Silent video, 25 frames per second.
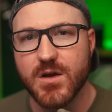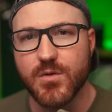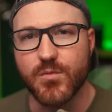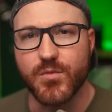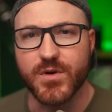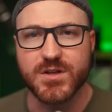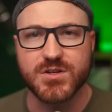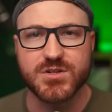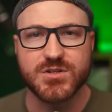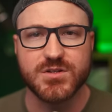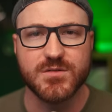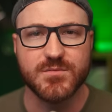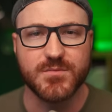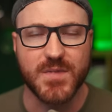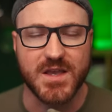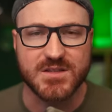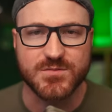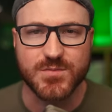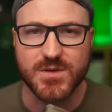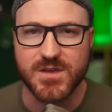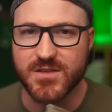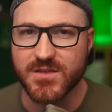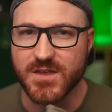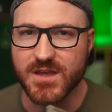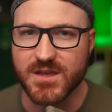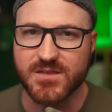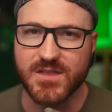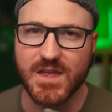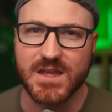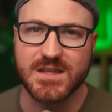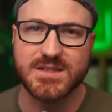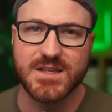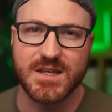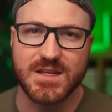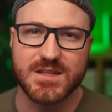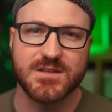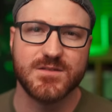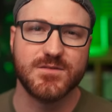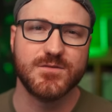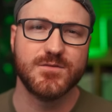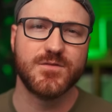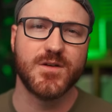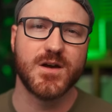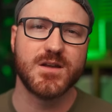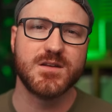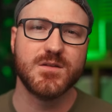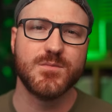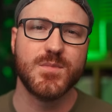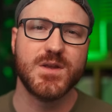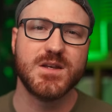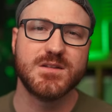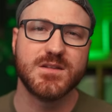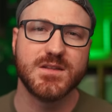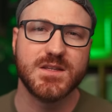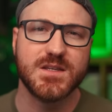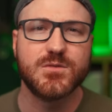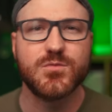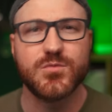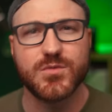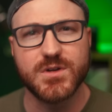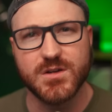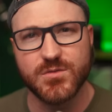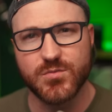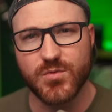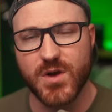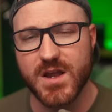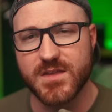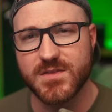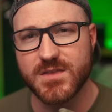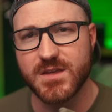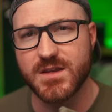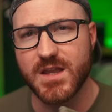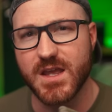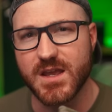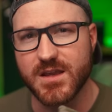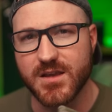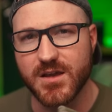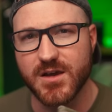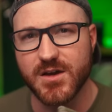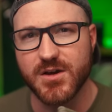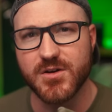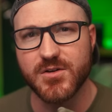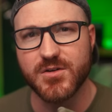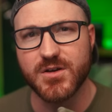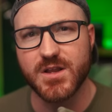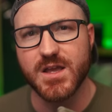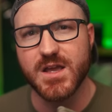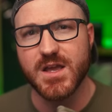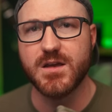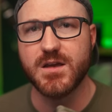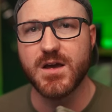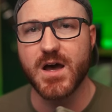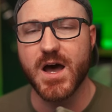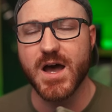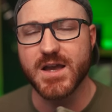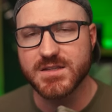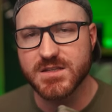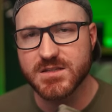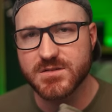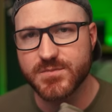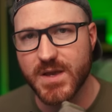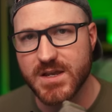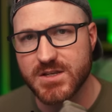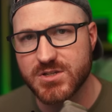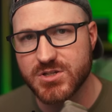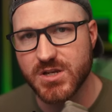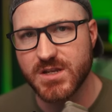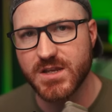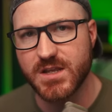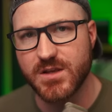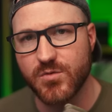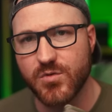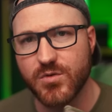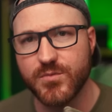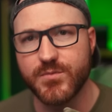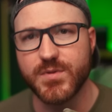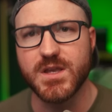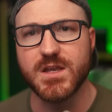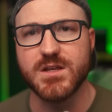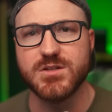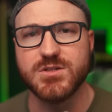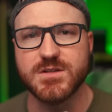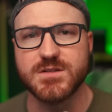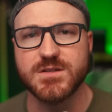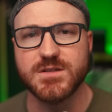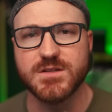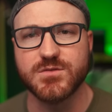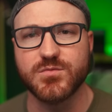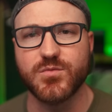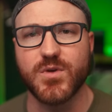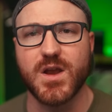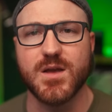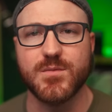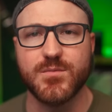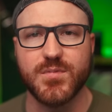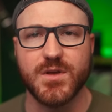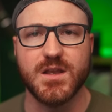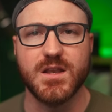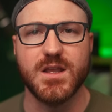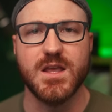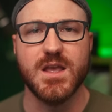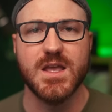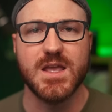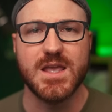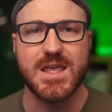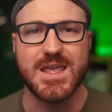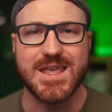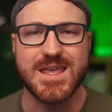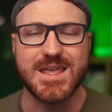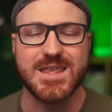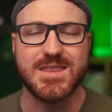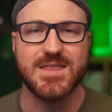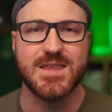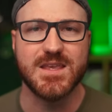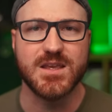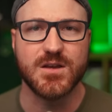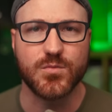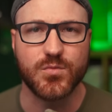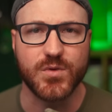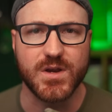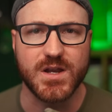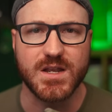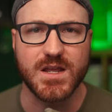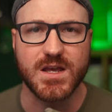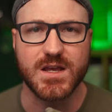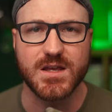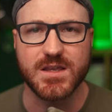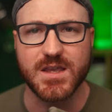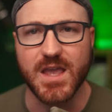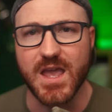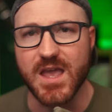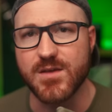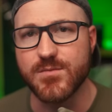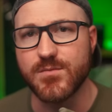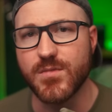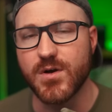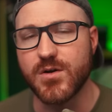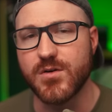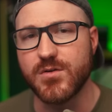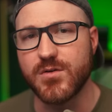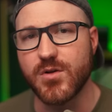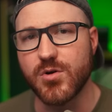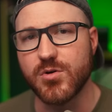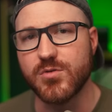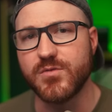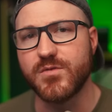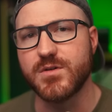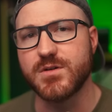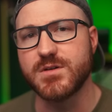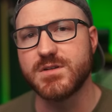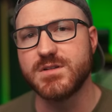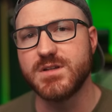Which makes me think they didn't fundamentally rewrite the netcode. I suspect cheating will be just as rampant in the arena game mode over